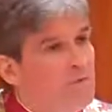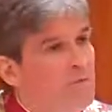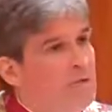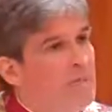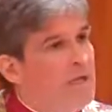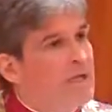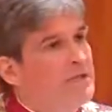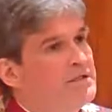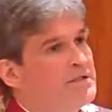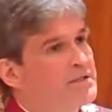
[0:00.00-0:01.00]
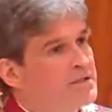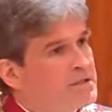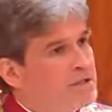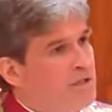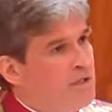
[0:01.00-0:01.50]

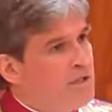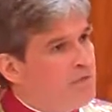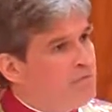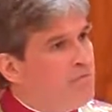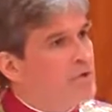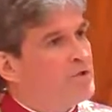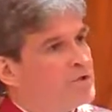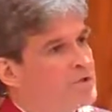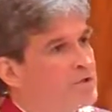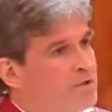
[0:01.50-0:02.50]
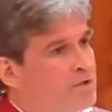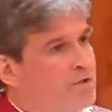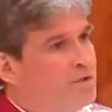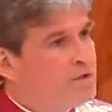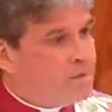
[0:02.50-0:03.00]
remains in force
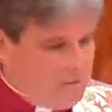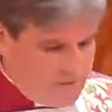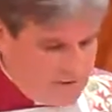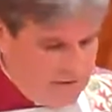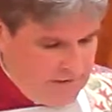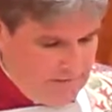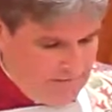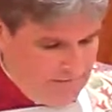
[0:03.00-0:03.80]
to this day.